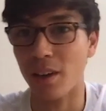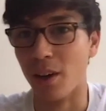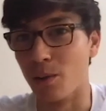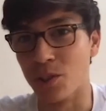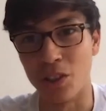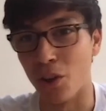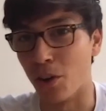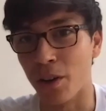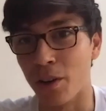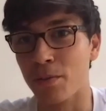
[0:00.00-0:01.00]
obviously you're not
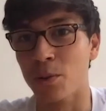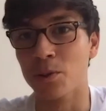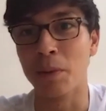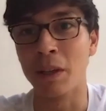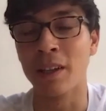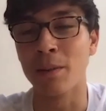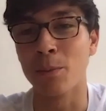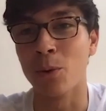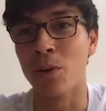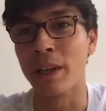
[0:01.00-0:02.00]
going full speed
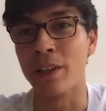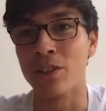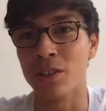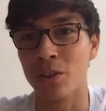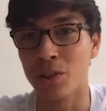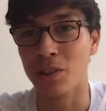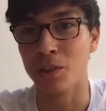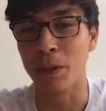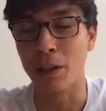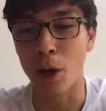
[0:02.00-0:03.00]
anymore. The engine noise is a
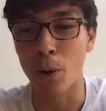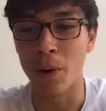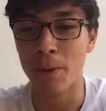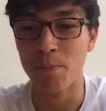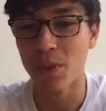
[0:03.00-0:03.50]
bit lower.